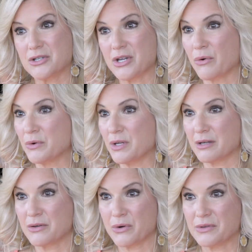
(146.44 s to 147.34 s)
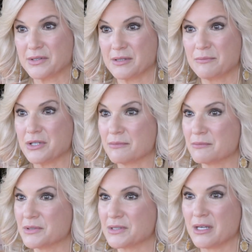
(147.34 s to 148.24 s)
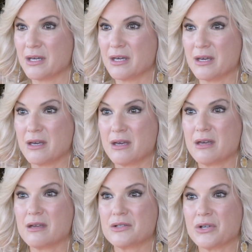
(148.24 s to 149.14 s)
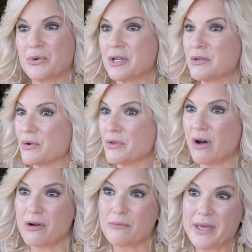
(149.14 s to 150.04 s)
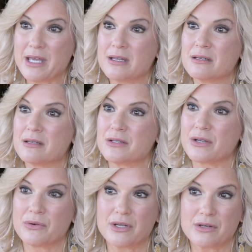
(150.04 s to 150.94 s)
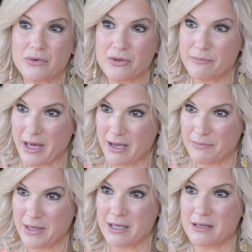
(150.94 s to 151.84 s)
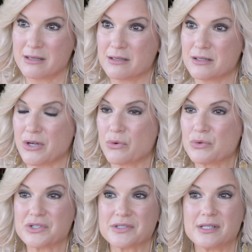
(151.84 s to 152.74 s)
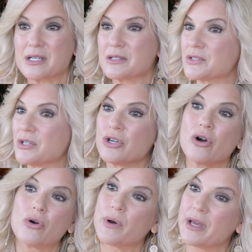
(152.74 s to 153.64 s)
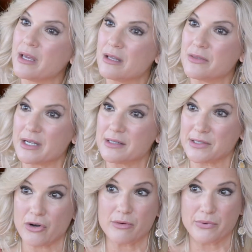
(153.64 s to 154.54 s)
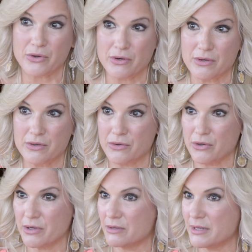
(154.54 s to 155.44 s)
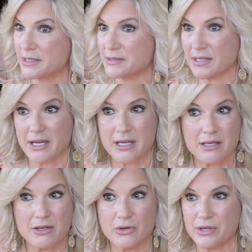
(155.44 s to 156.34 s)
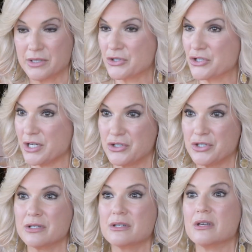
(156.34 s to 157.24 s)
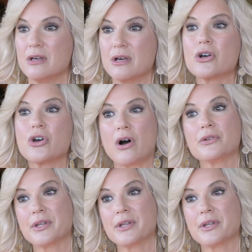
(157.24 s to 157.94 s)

Don't ignore the symptoms. Don't ignore the arm pain. Don't ignore the back pain. Don't just think it's going to go away, that it's heartburn or anxiety or indigestion. Call